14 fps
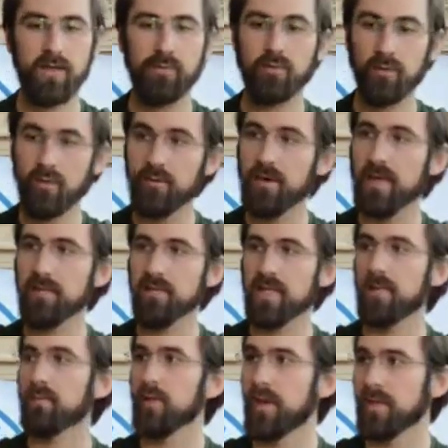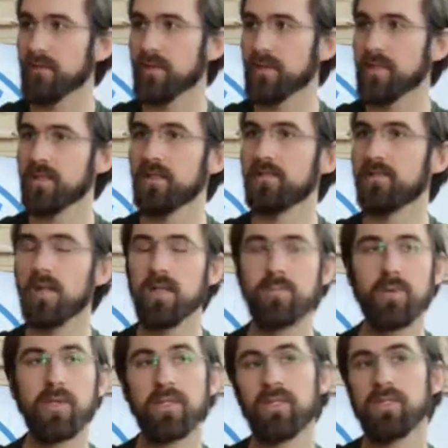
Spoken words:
programs that Brian wants to develop in